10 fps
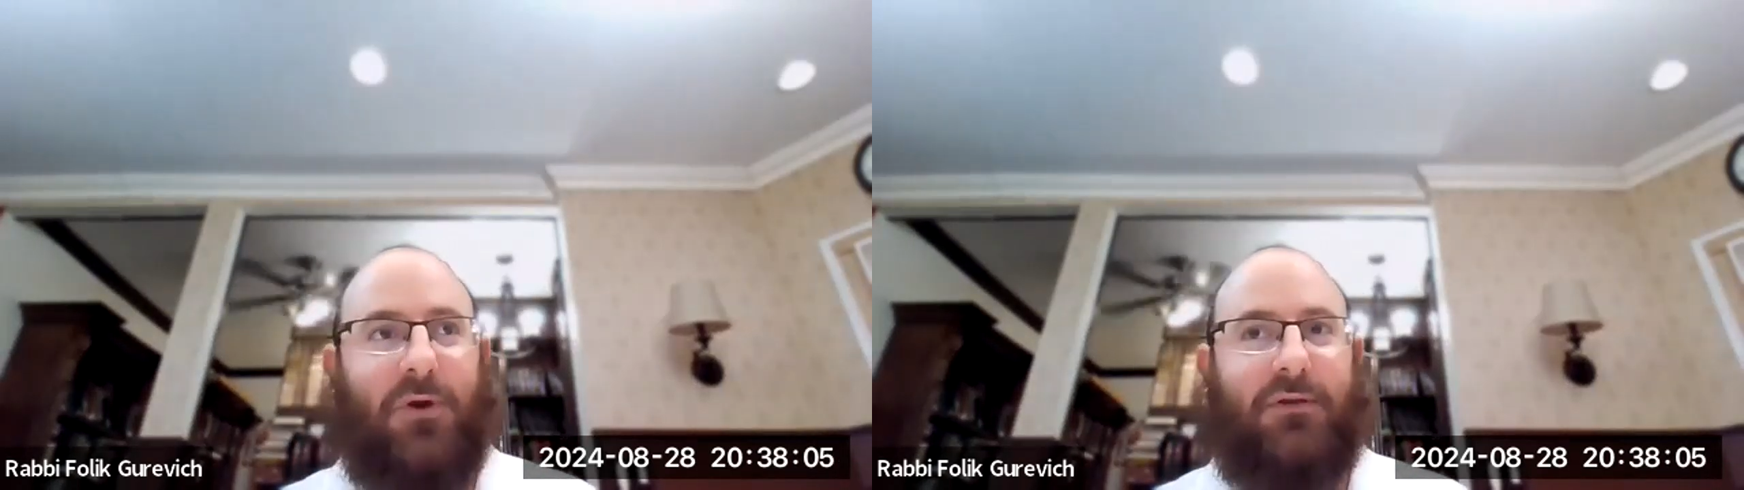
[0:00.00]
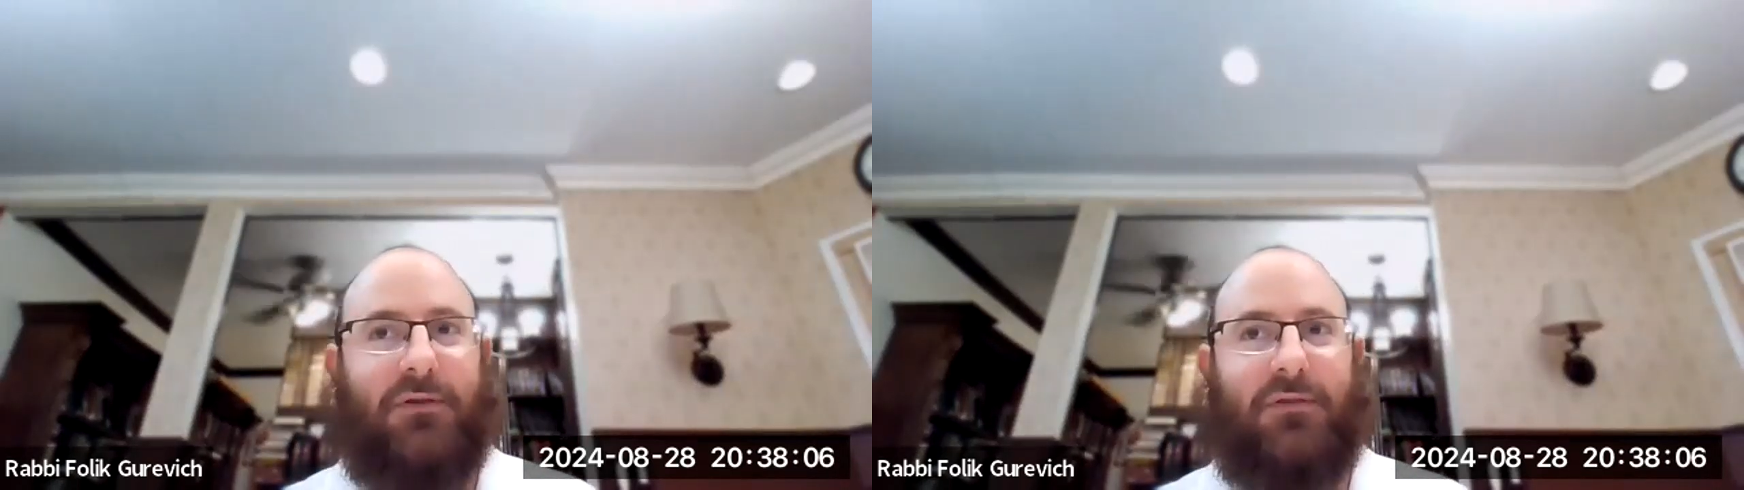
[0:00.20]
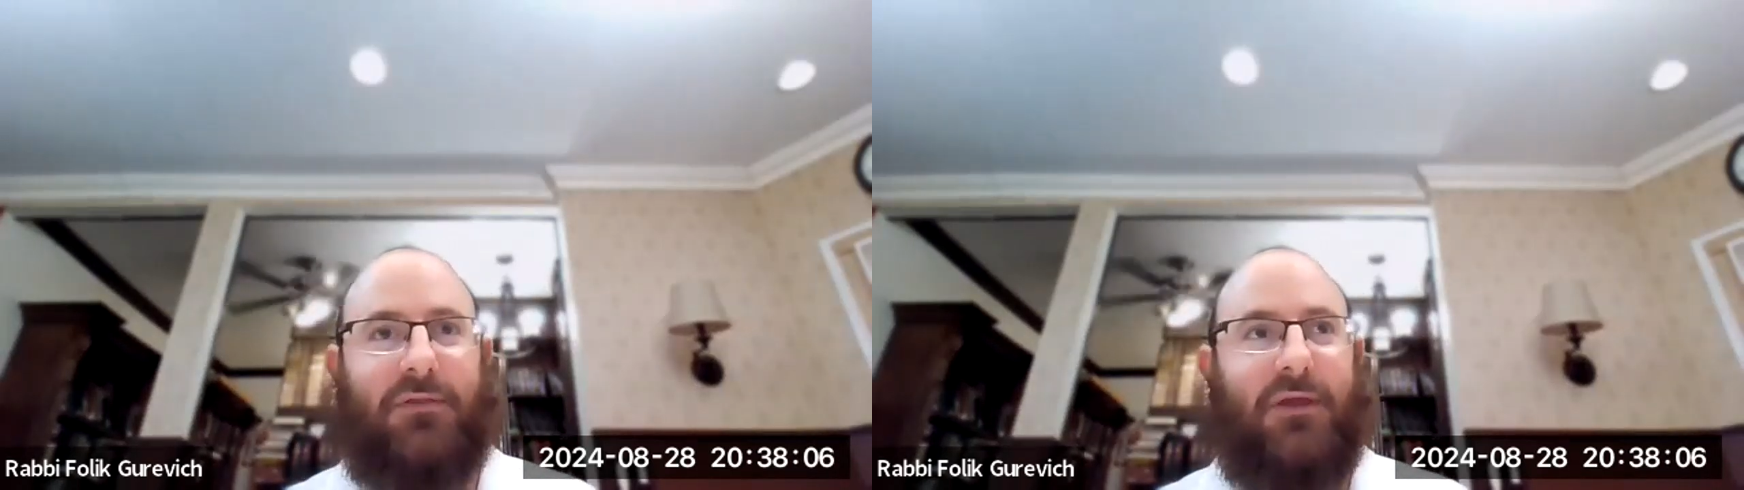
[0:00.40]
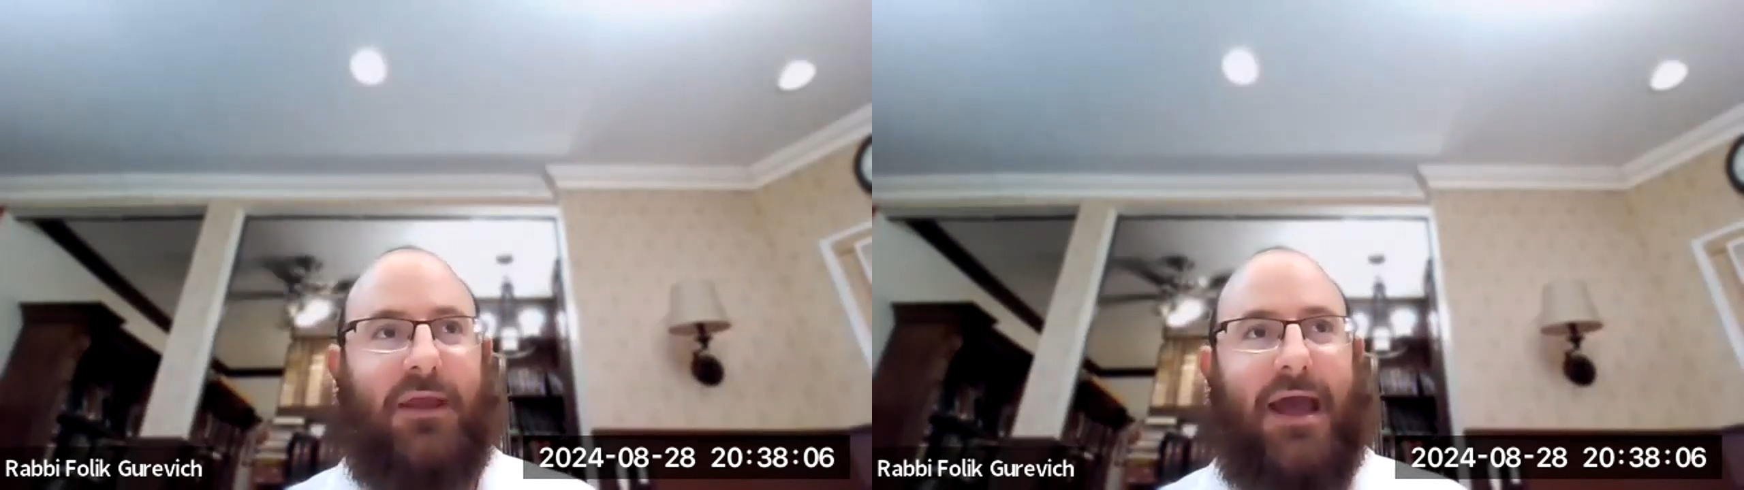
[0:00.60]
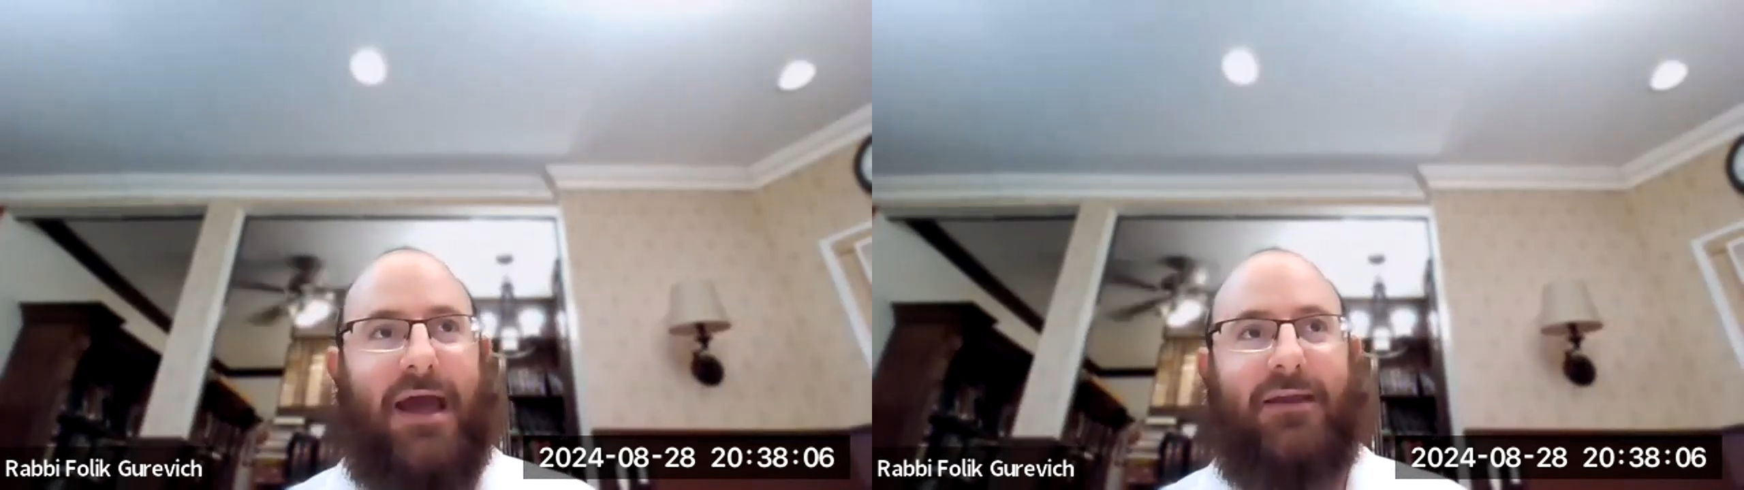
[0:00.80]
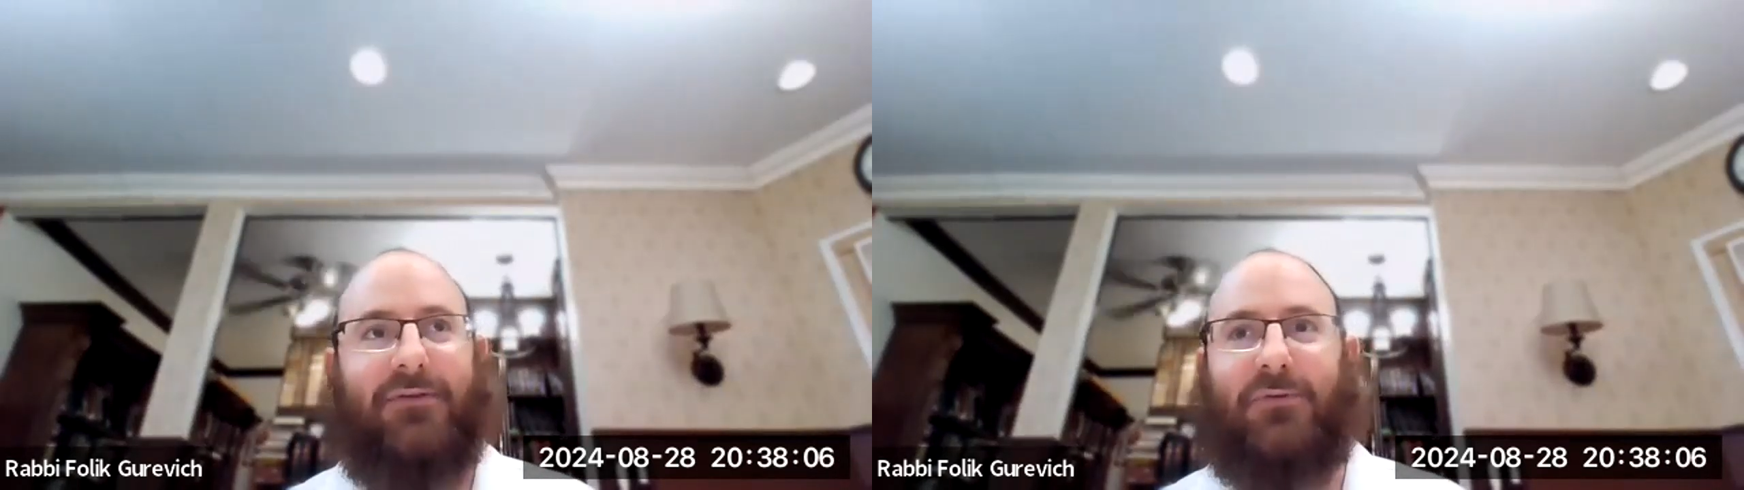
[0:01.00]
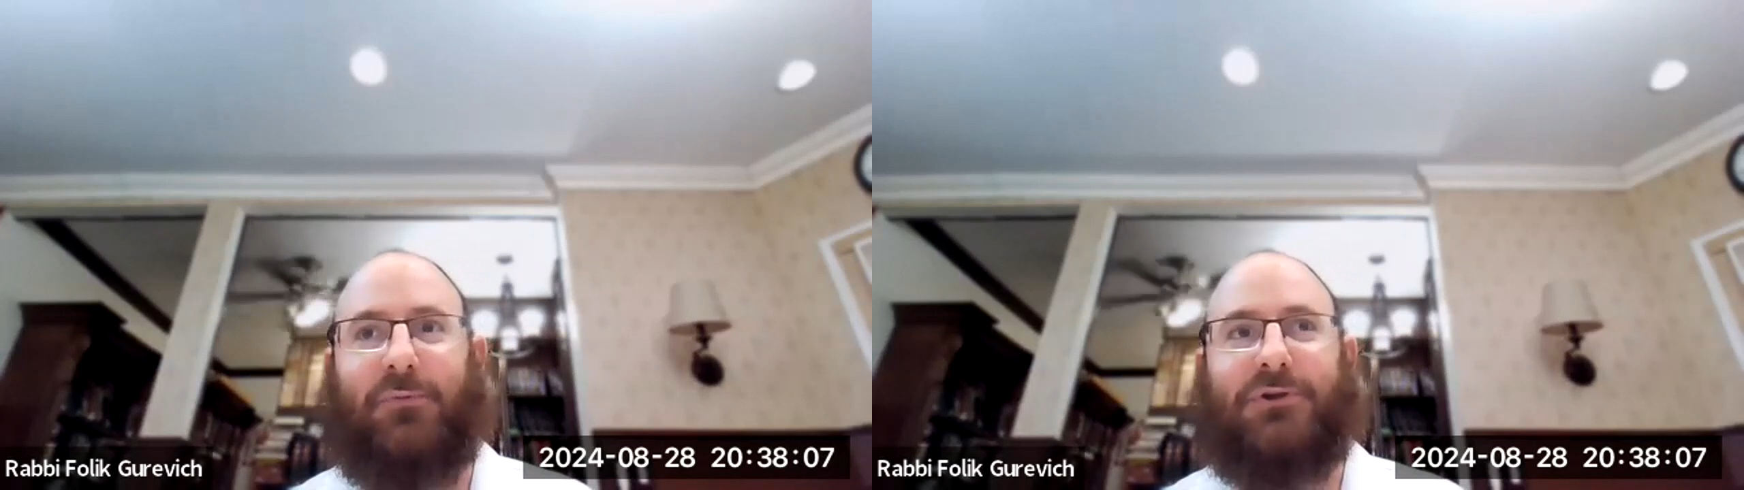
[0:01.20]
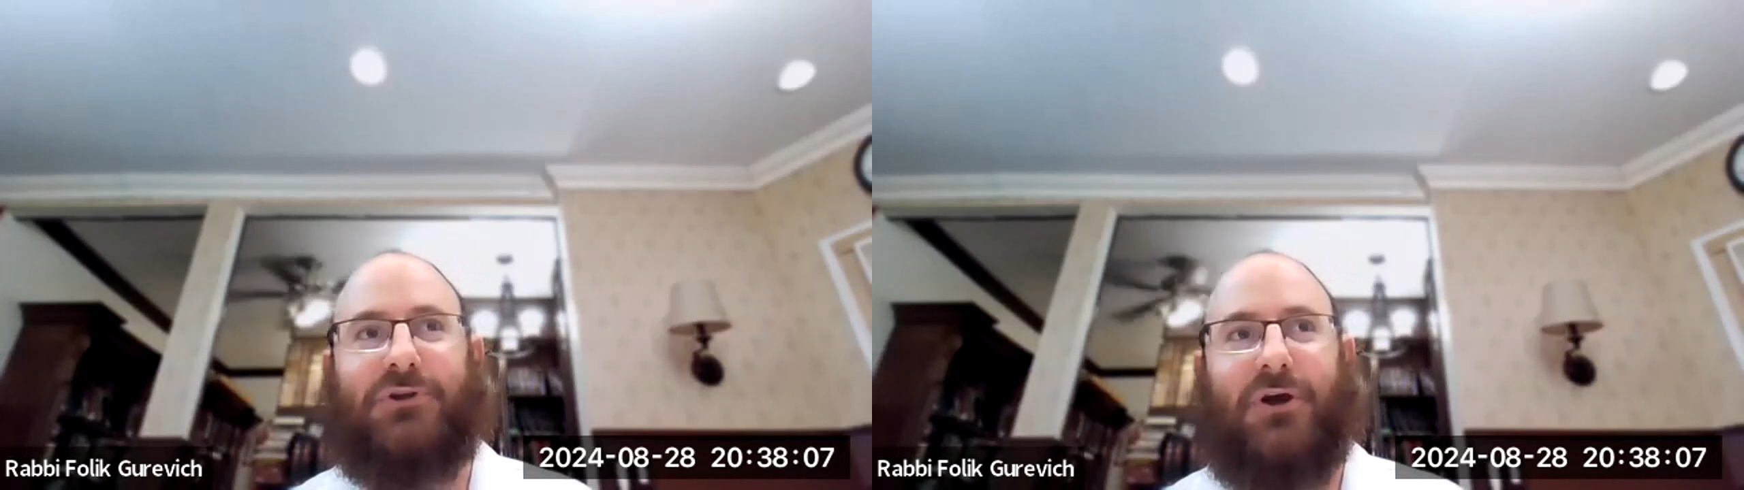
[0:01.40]
what they add
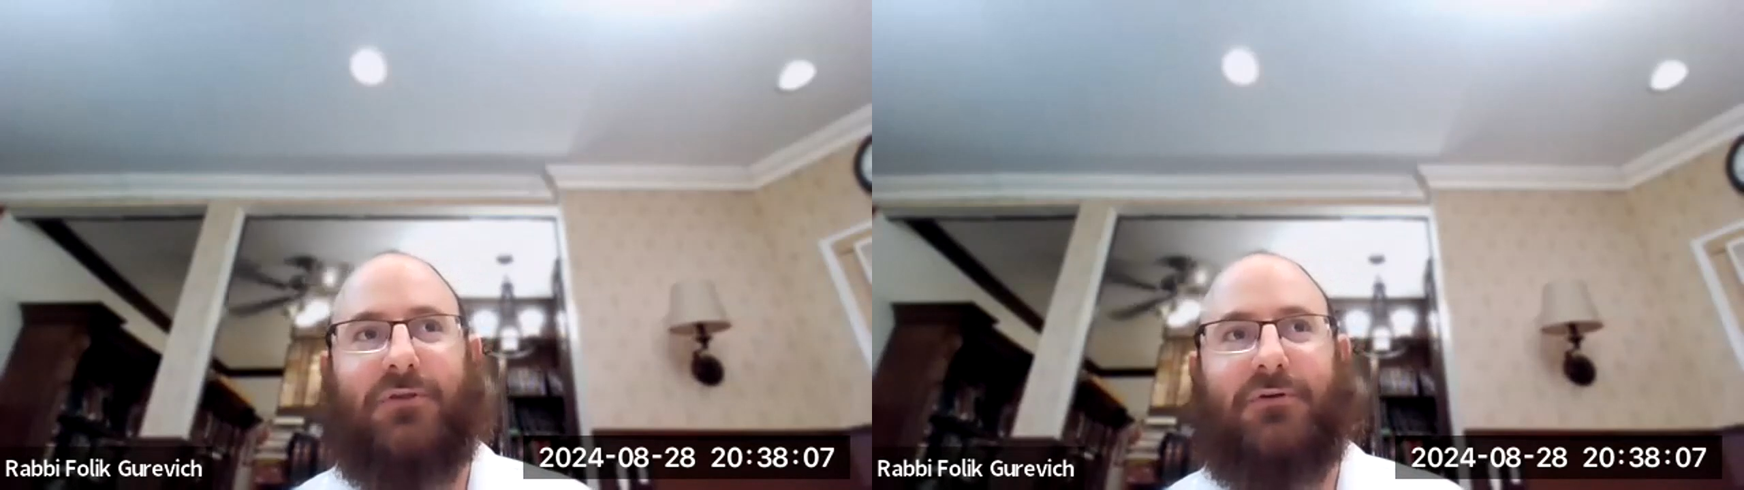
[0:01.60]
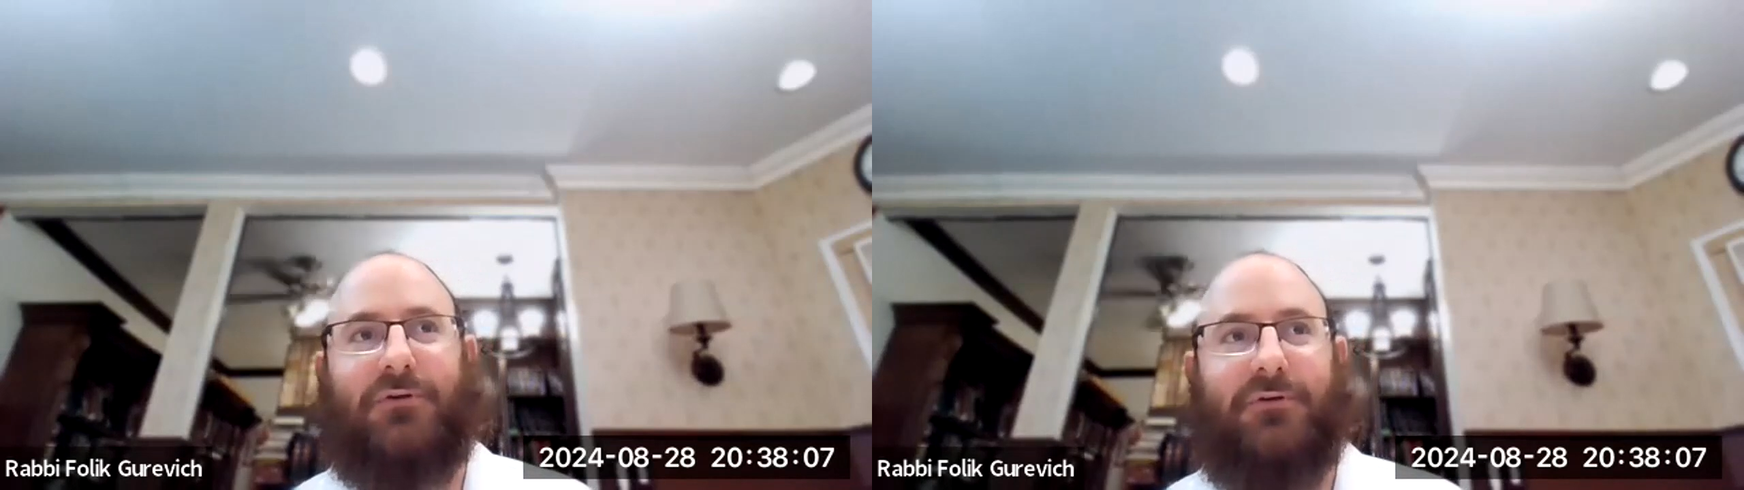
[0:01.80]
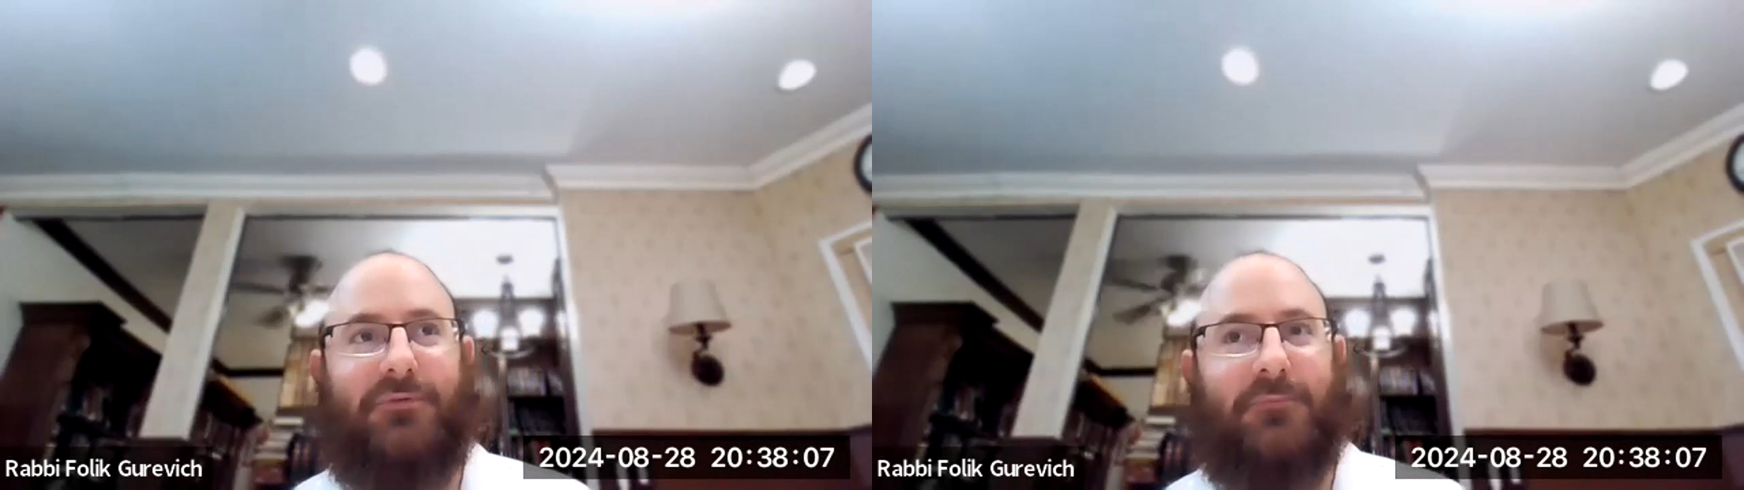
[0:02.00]
to each other